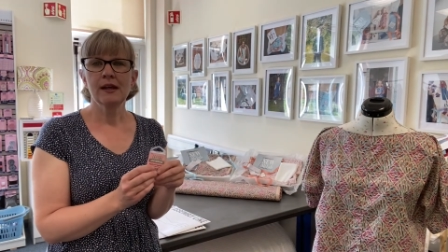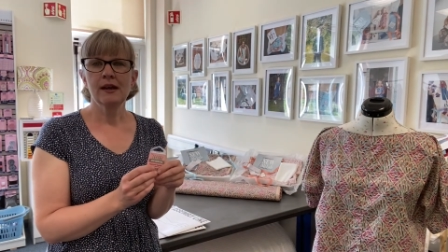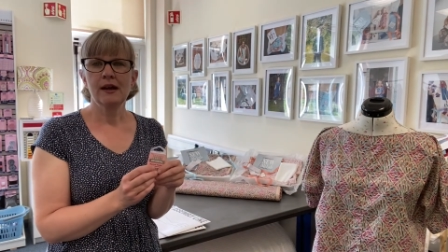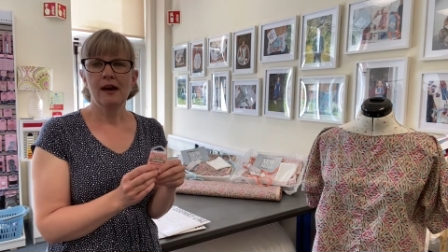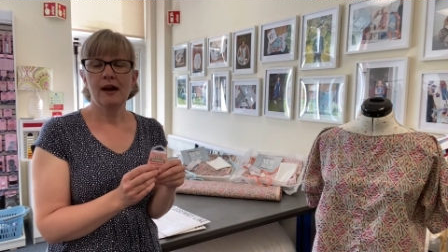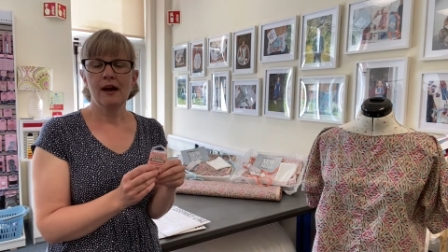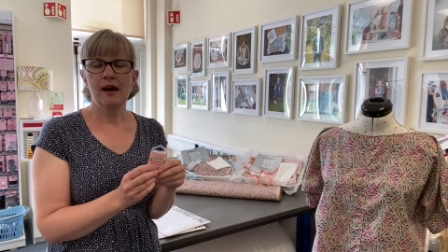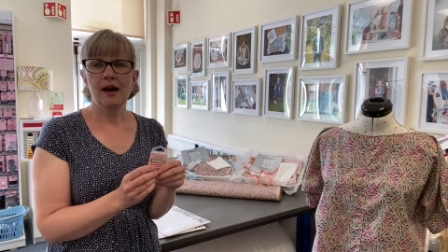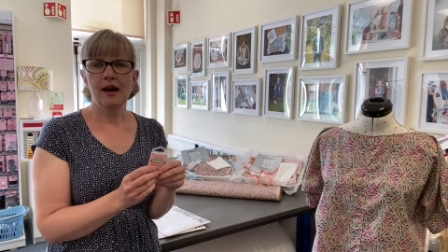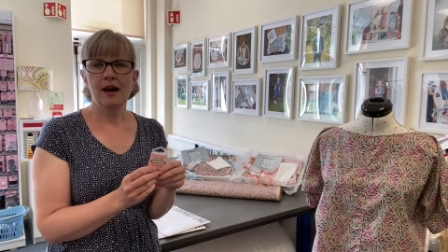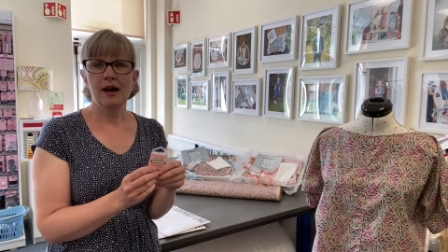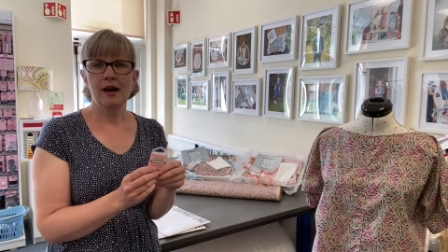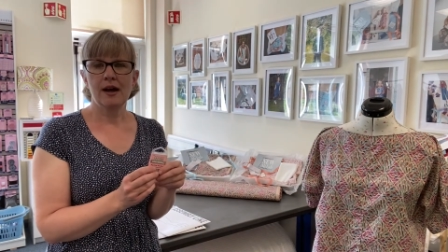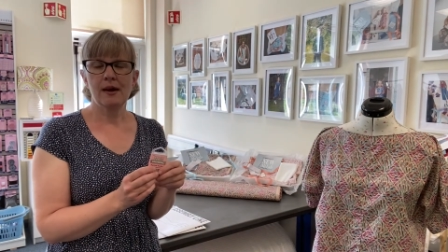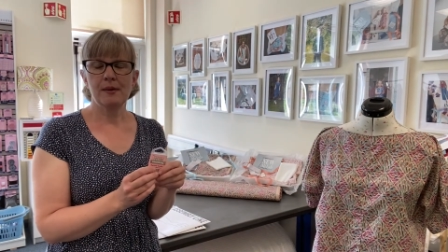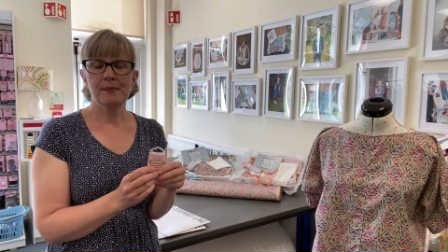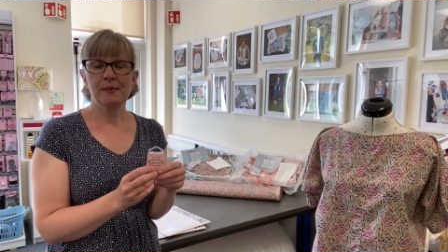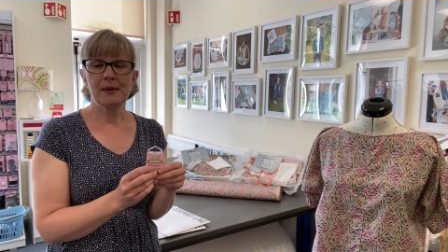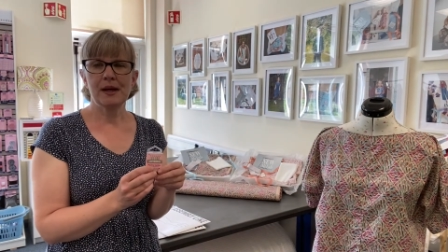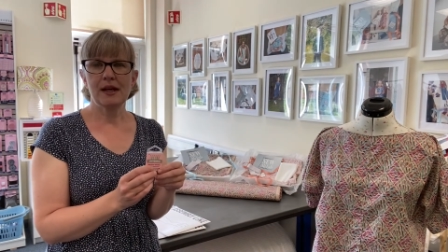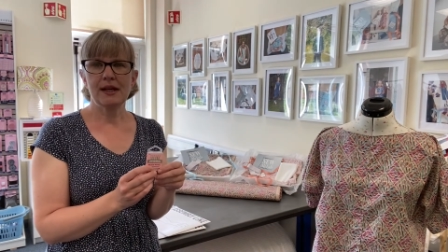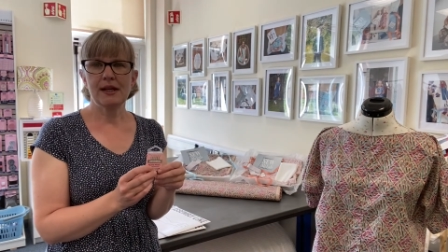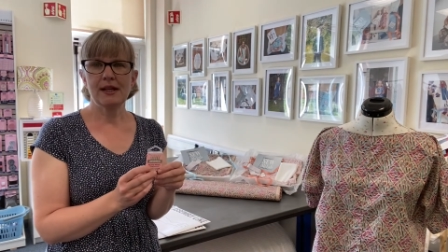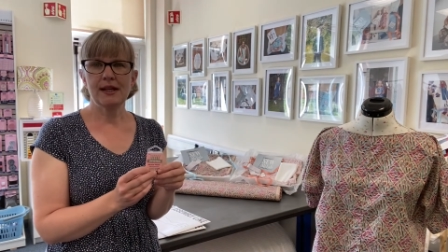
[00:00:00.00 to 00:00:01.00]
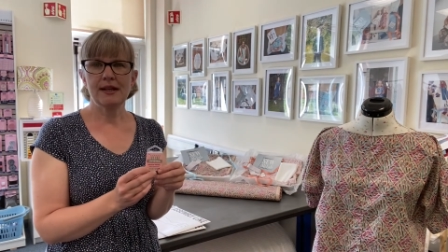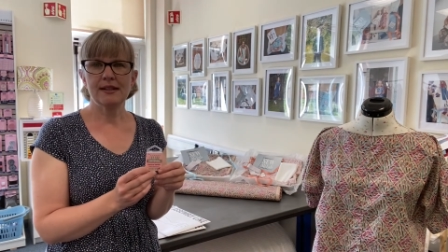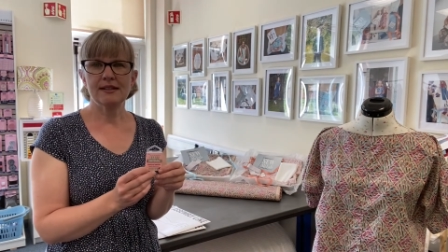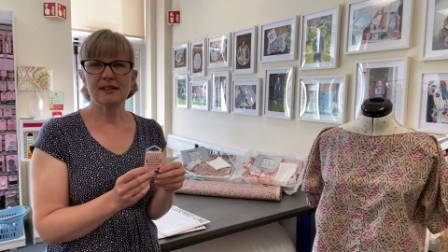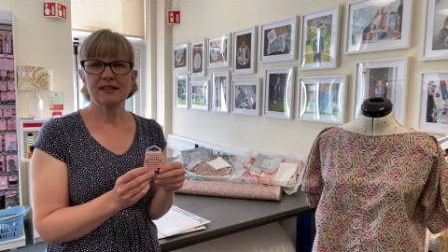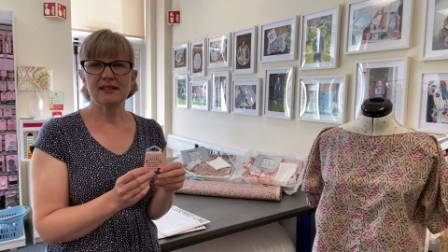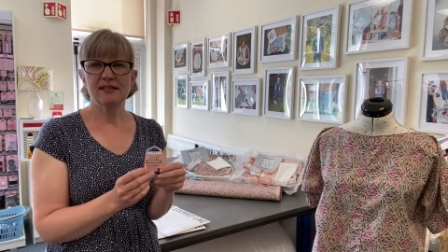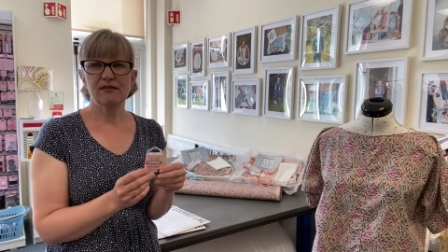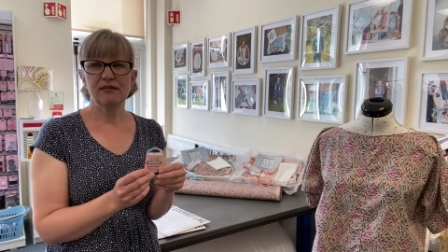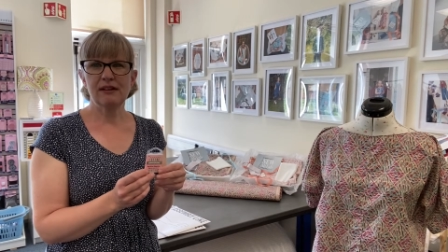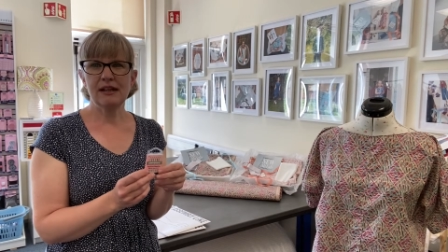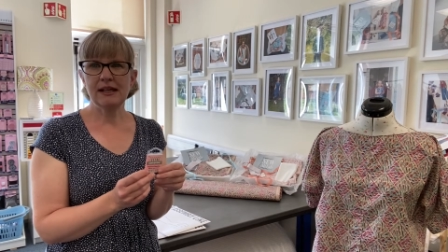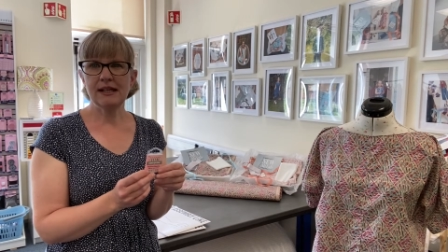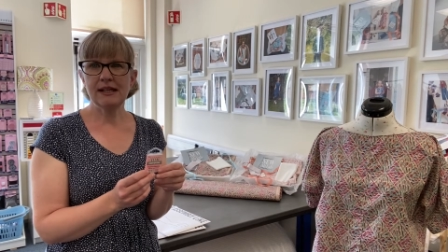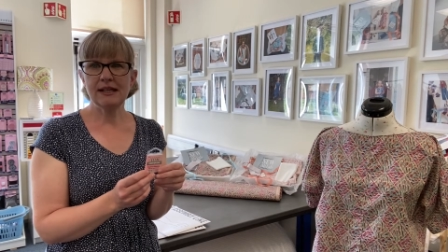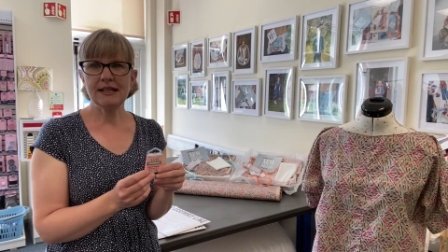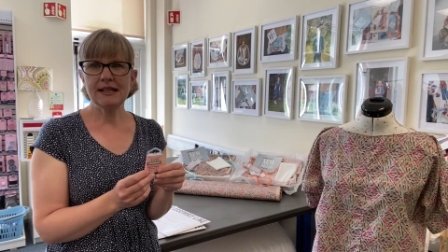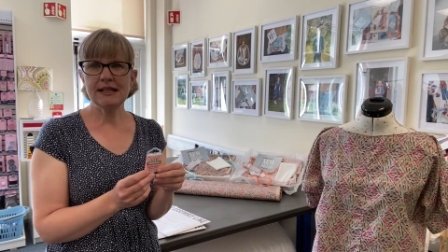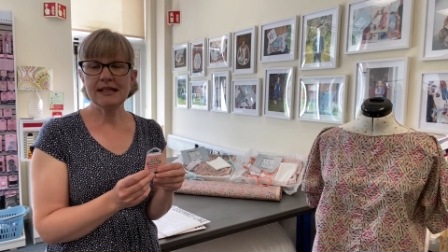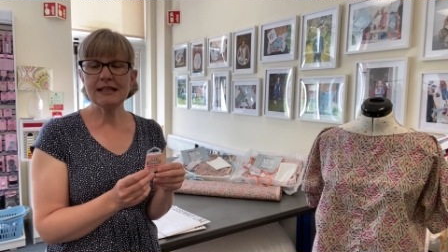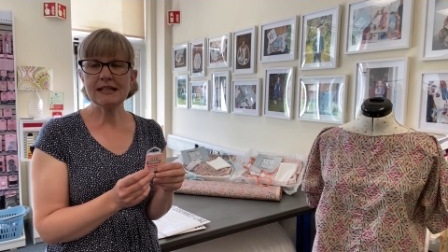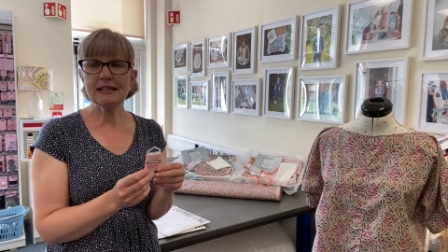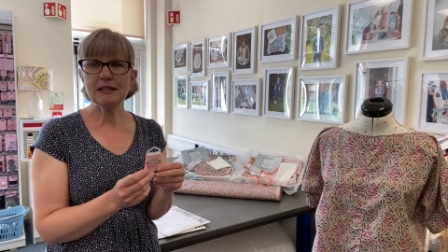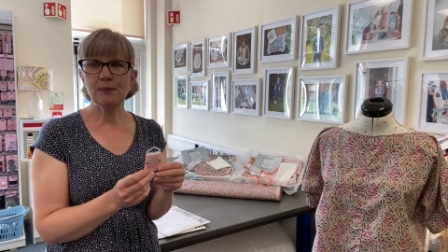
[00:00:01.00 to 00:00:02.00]
It doesn't really
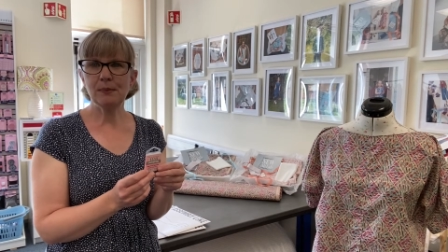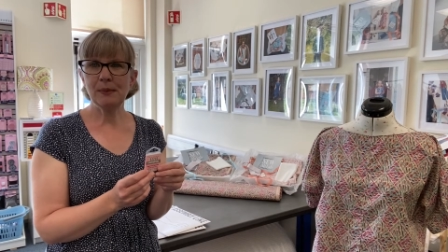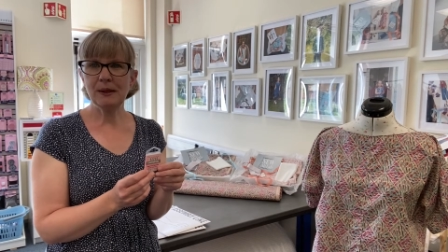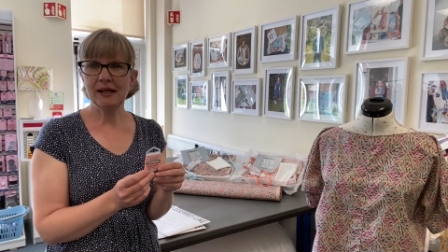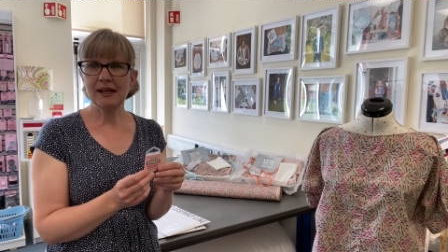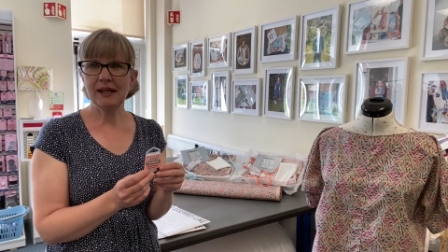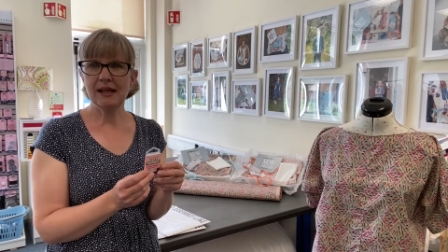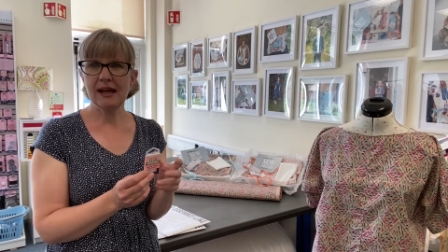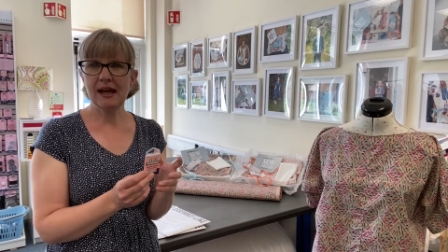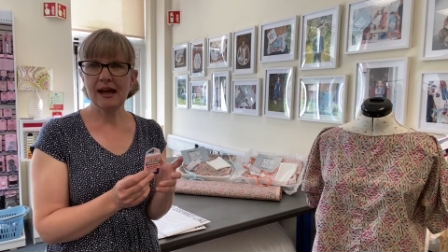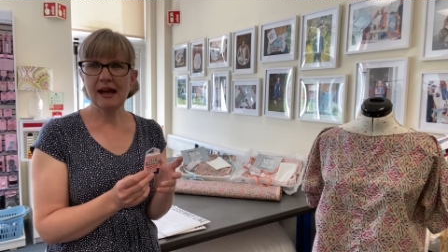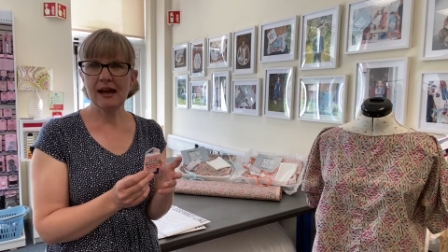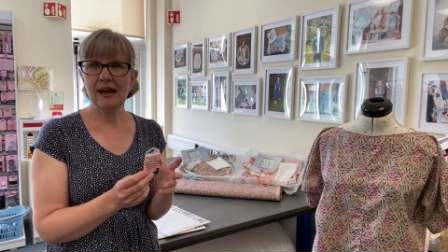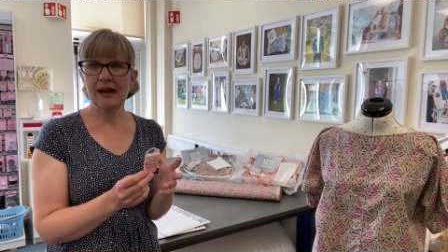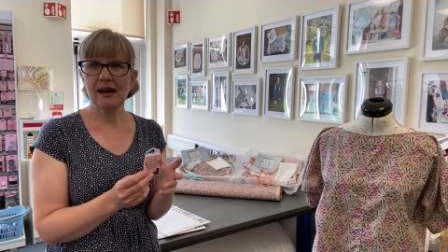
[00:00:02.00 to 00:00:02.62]
need to be